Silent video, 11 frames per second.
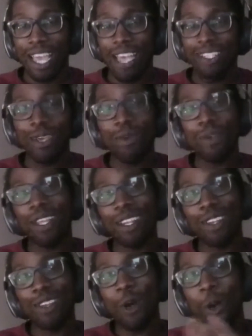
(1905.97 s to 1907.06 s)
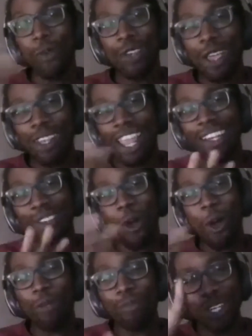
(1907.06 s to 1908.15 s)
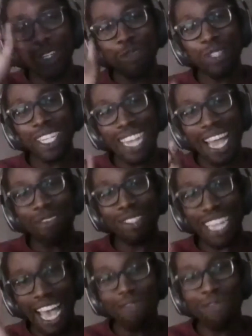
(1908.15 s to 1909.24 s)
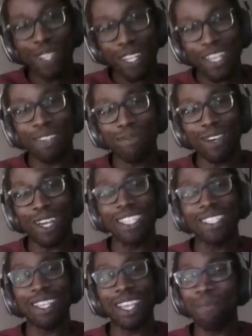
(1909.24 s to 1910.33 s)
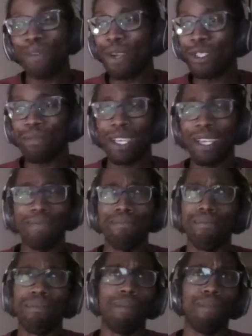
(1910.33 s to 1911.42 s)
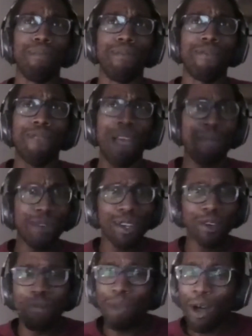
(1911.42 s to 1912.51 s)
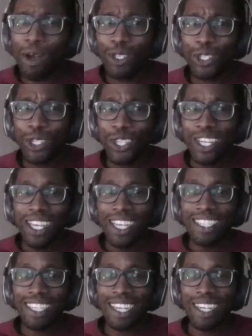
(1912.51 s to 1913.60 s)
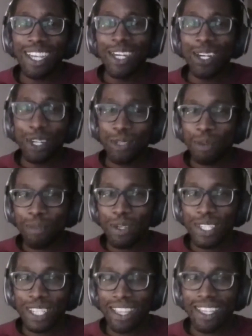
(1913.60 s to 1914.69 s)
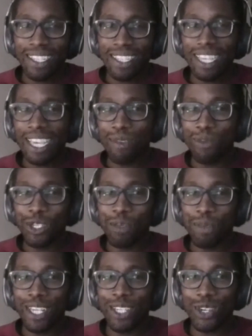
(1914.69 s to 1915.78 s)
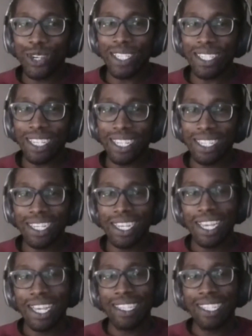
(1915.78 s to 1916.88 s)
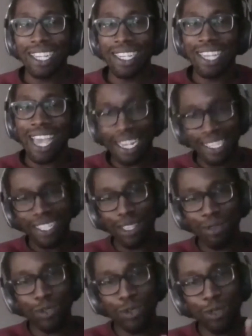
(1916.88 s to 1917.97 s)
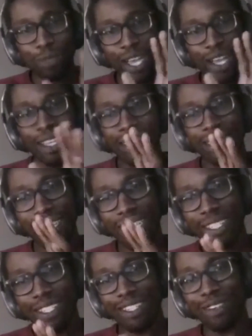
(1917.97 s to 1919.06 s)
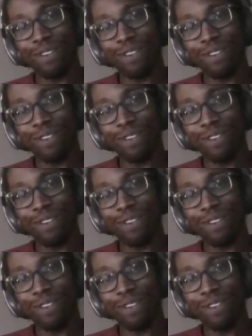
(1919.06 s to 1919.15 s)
And so not because it was announced after, right? So they approached me in February or March and said, Chris, we're putting together this thing. Would you be interested? I said yes. And then there was all the behind the scenes stuff.